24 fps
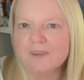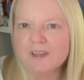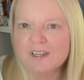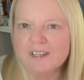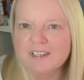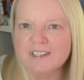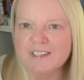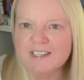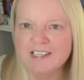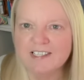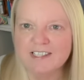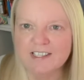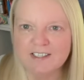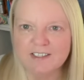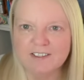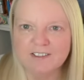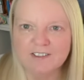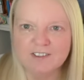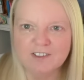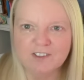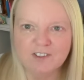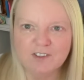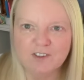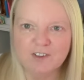did it
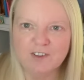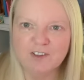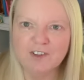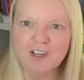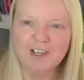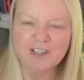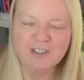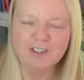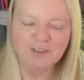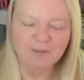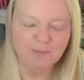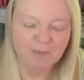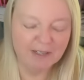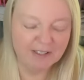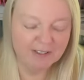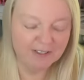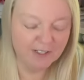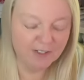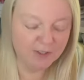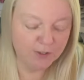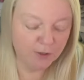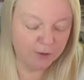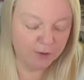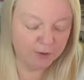and made
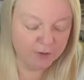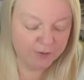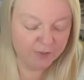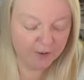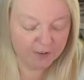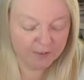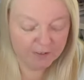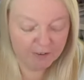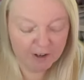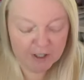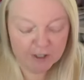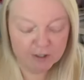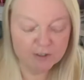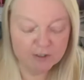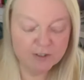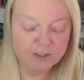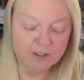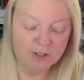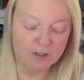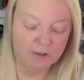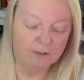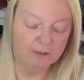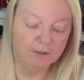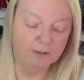this song. It's a very, very good
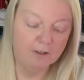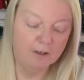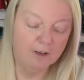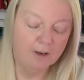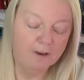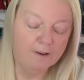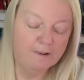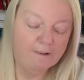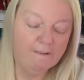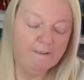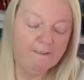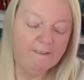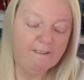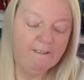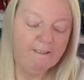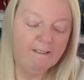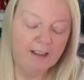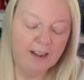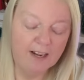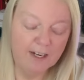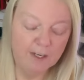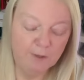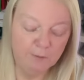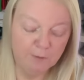song.
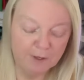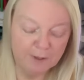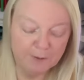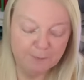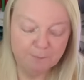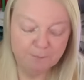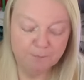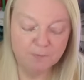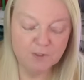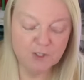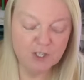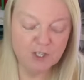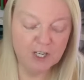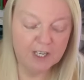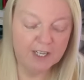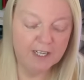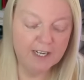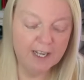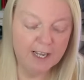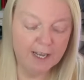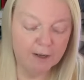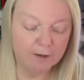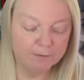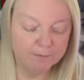Anyway, check it
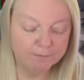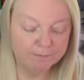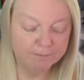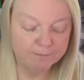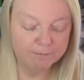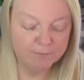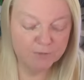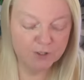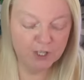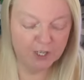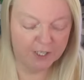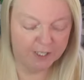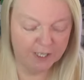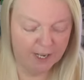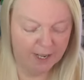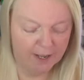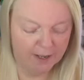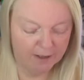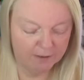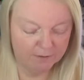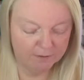out. Check it out.